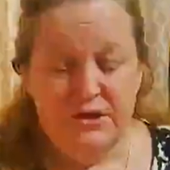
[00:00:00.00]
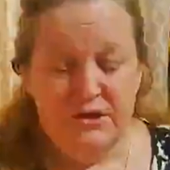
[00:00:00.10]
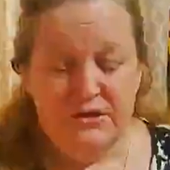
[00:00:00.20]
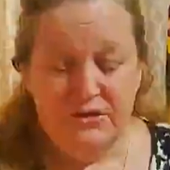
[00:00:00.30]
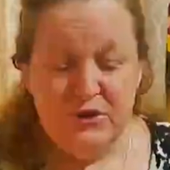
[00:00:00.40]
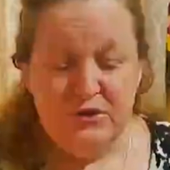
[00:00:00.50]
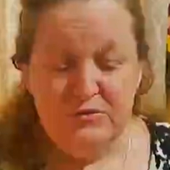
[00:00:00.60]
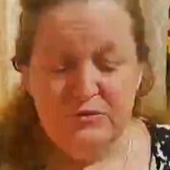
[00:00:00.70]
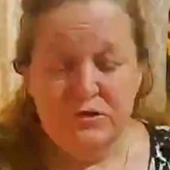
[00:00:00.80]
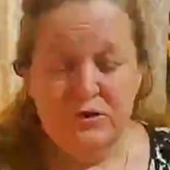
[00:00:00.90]
So as
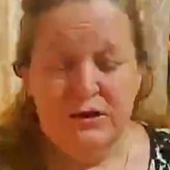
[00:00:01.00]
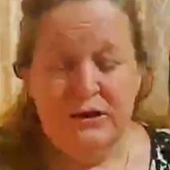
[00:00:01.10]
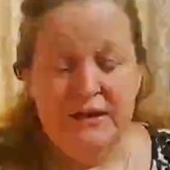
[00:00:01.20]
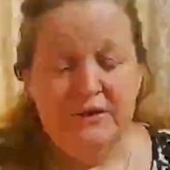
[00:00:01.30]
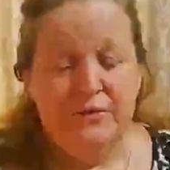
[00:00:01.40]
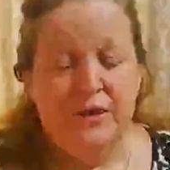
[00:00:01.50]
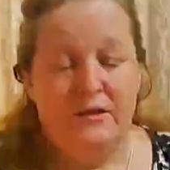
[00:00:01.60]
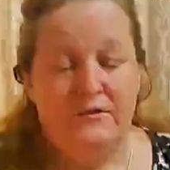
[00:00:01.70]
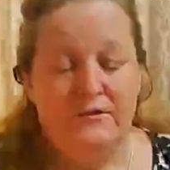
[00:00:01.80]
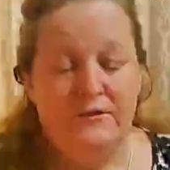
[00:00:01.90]
we're looking at quite
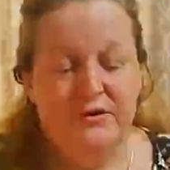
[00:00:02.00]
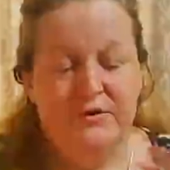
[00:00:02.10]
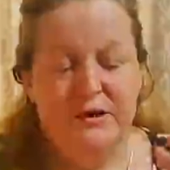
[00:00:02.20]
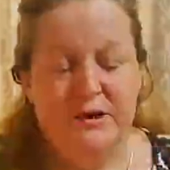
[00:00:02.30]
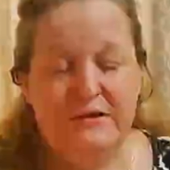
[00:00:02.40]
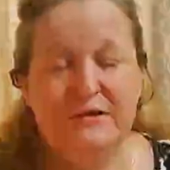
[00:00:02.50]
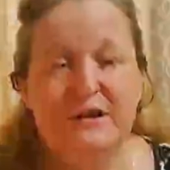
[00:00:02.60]
a few here,